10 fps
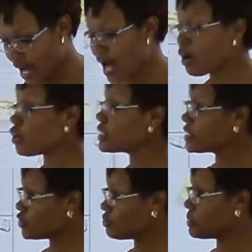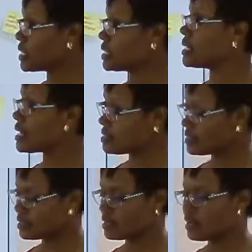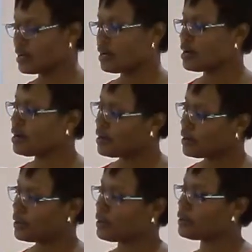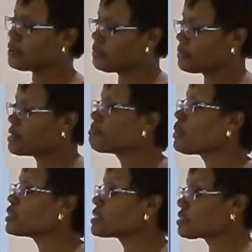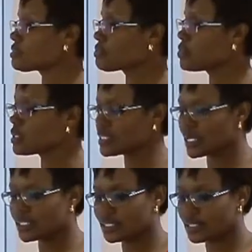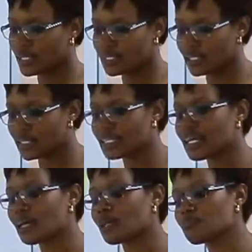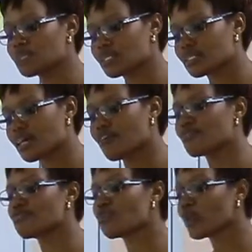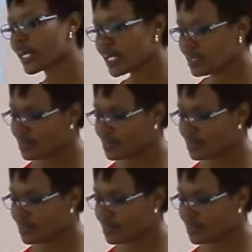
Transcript: according to me, the last importance of goal setting is that it helps us avoid